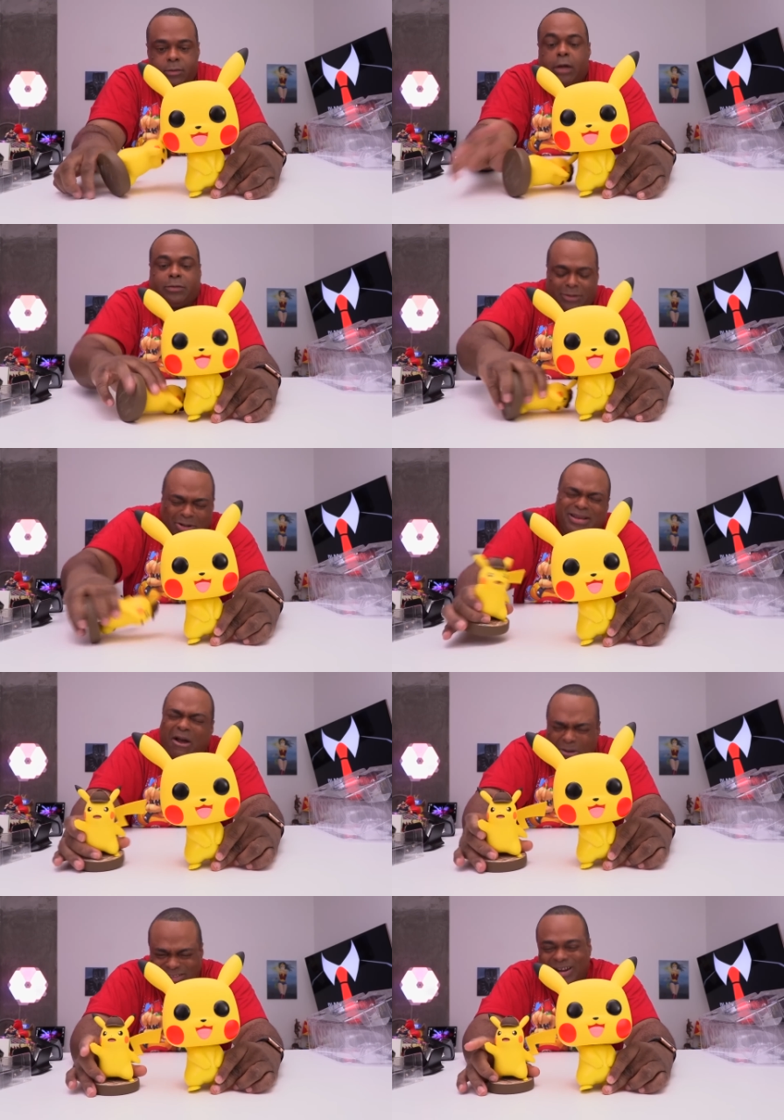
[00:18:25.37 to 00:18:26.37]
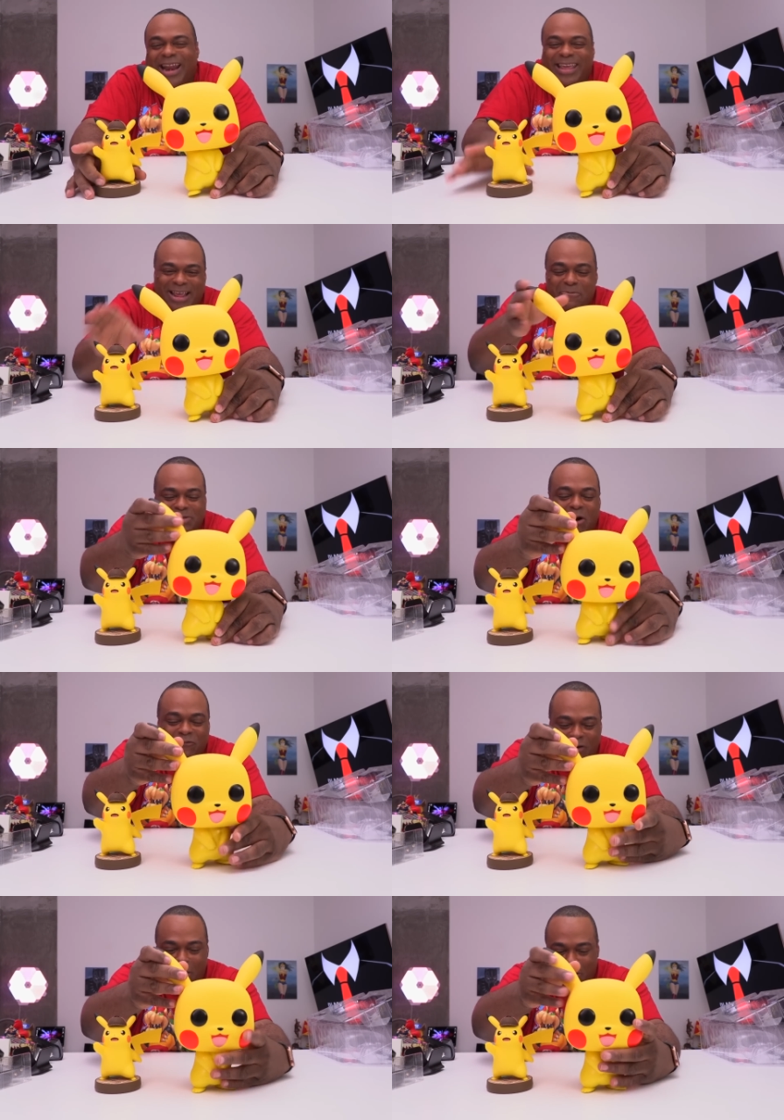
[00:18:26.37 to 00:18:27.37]
don't try to get him, don't
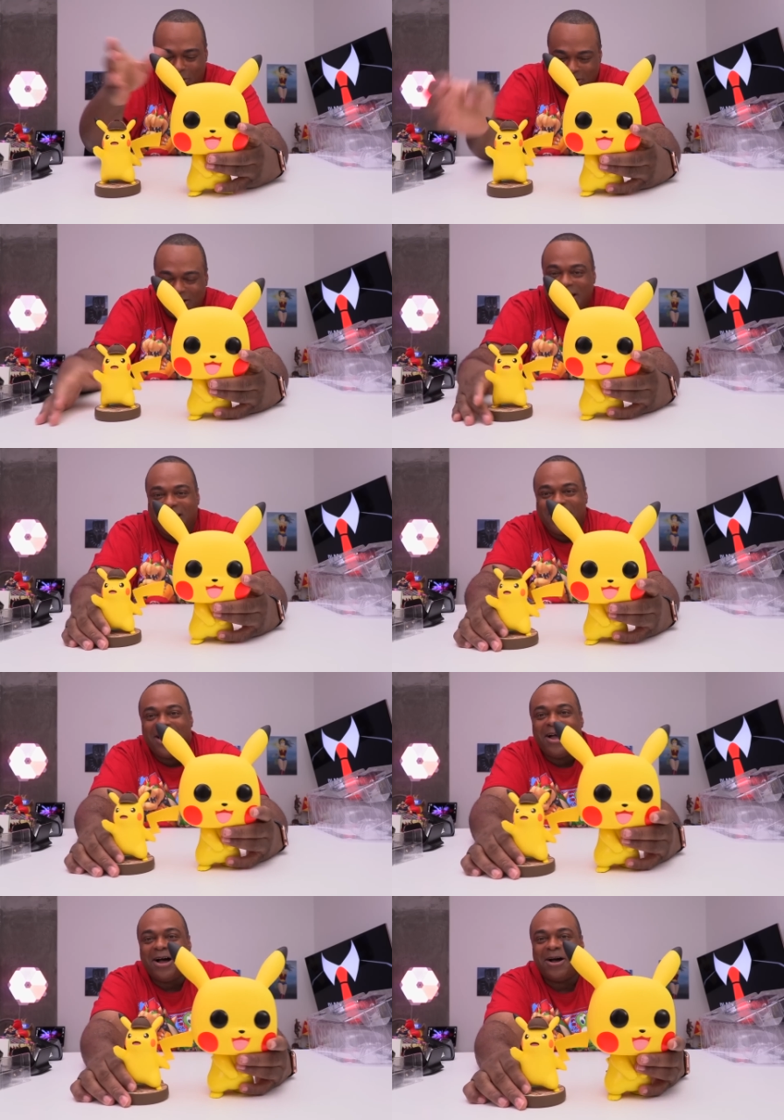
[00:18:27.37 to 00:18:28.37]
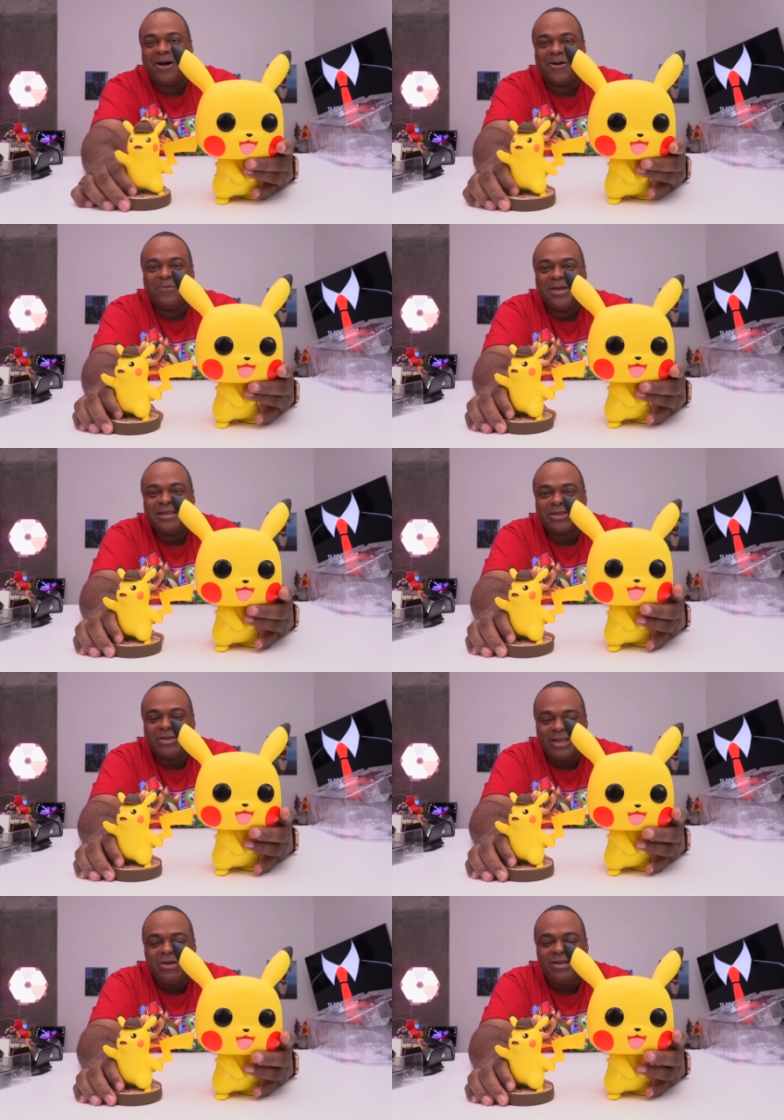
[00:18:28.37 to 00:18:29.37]
fall. Uh, so
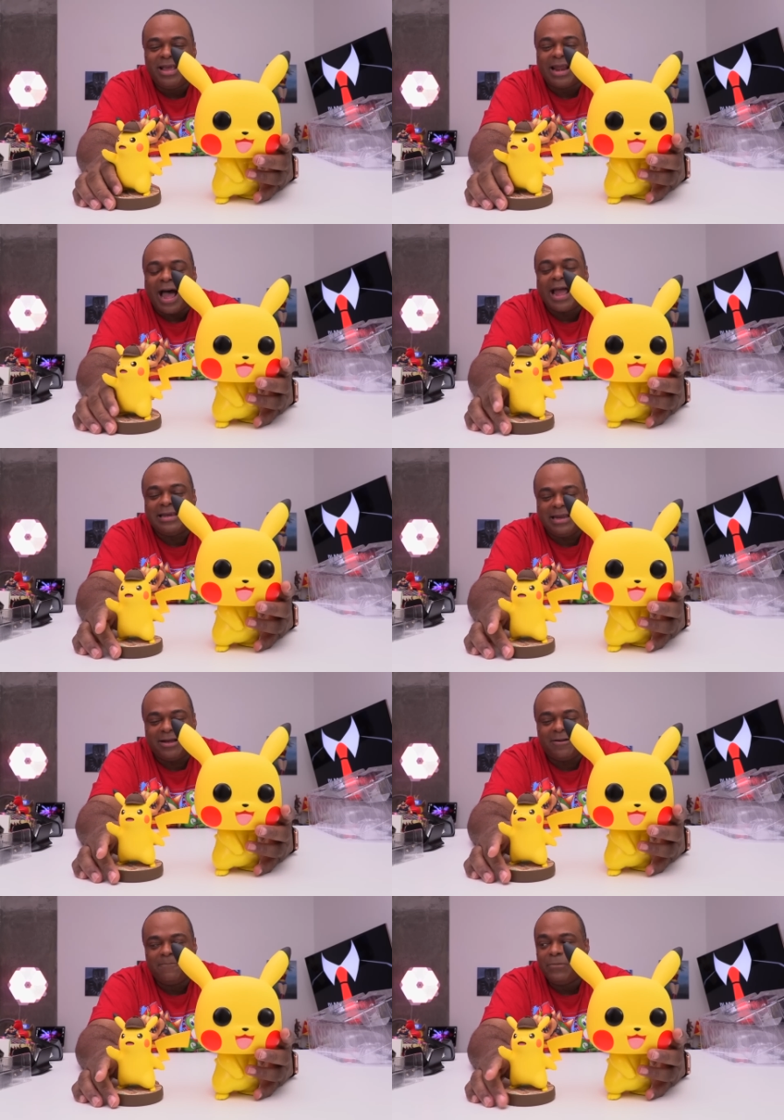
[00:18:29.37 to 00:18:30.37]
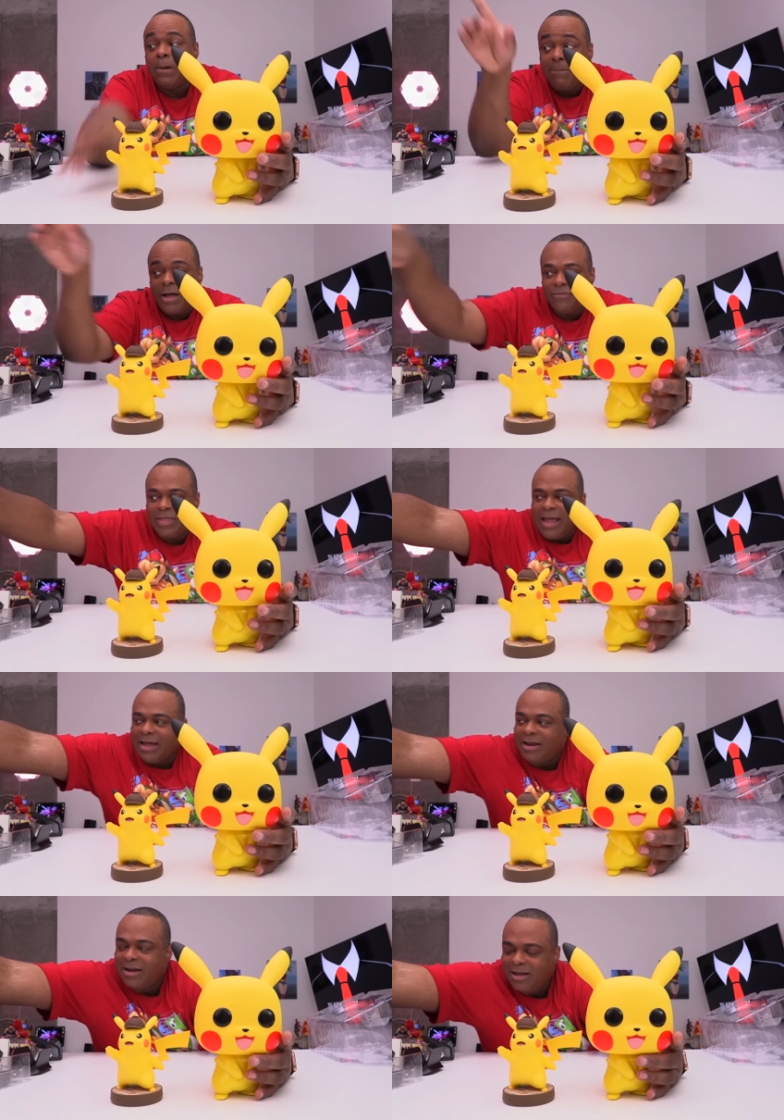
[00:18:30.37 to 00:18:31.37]
you, you get an idea. But
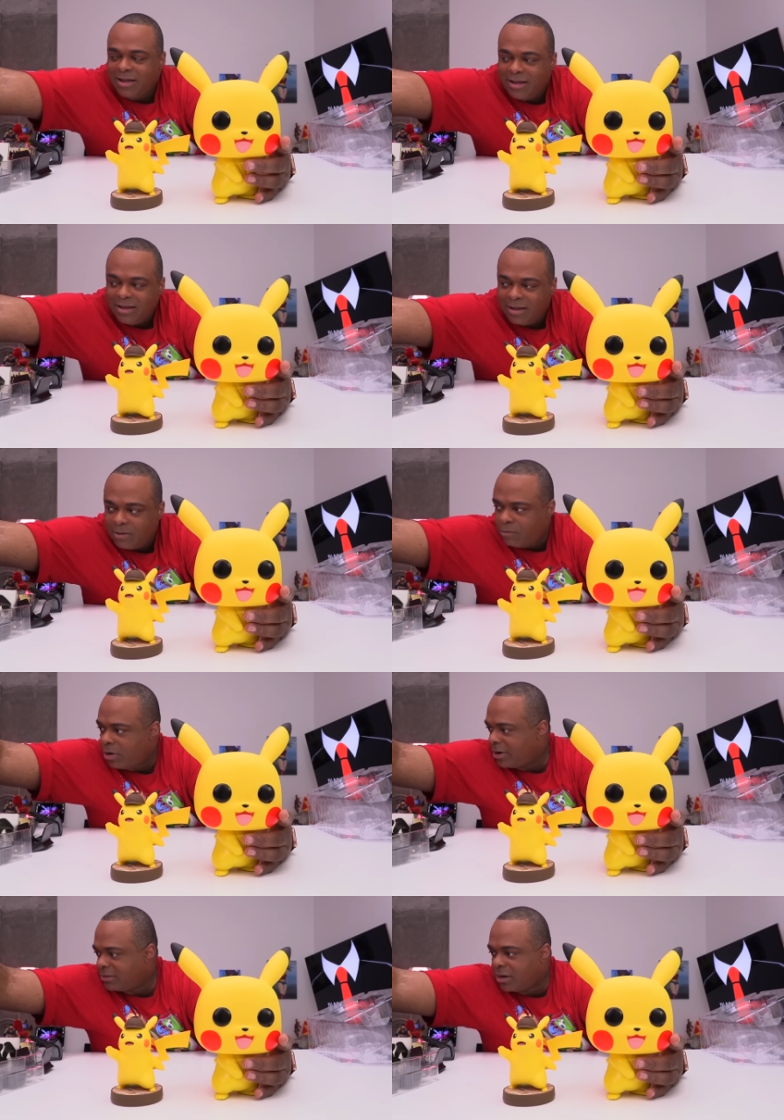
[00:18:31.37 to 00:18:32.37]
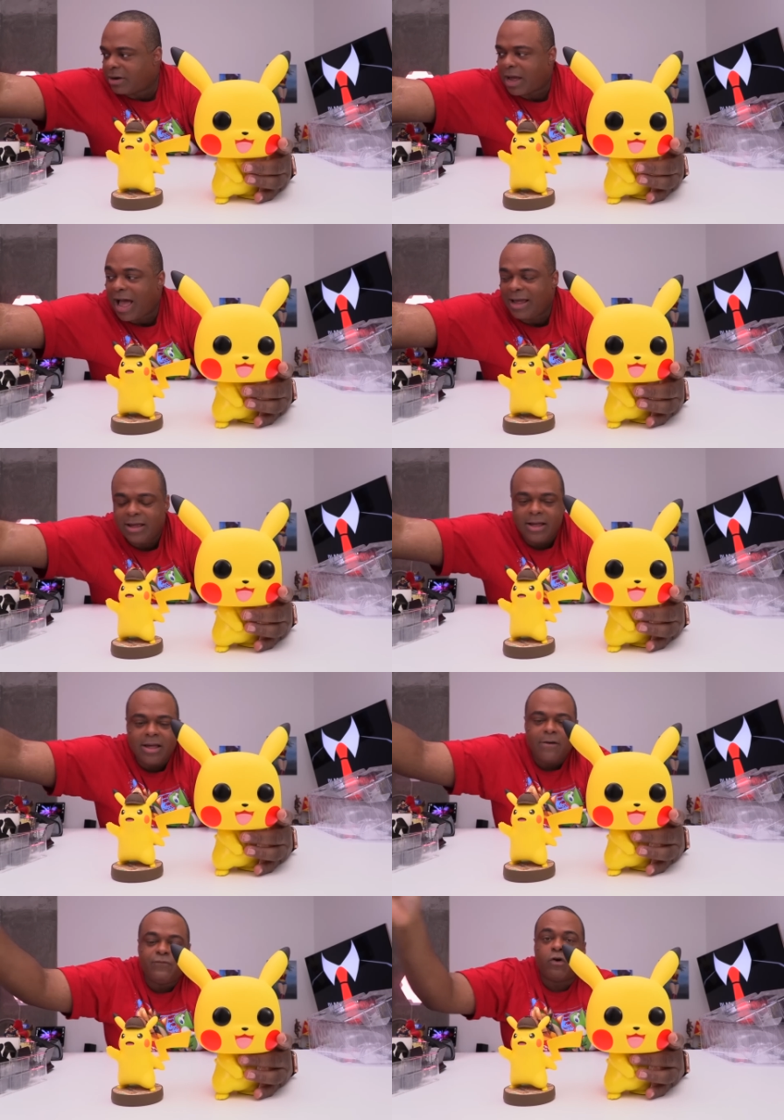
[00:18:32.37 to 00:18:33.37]
then, where is it? Okay, hi.
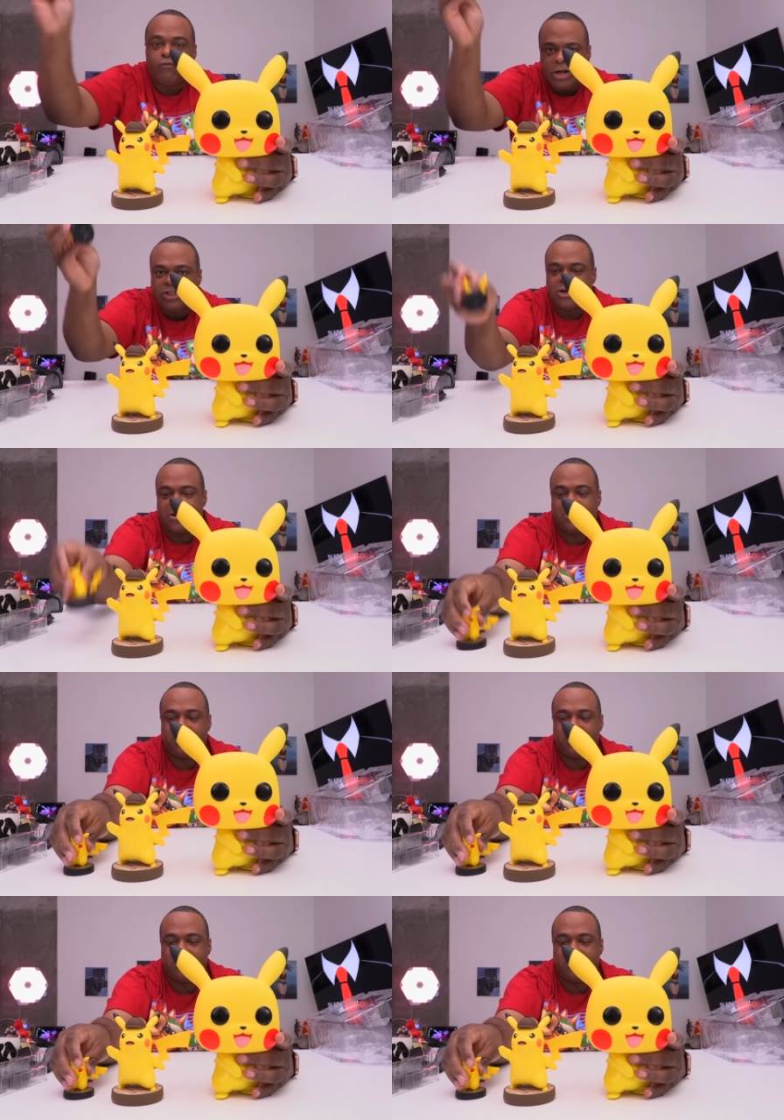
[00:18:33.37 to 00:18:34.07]
The original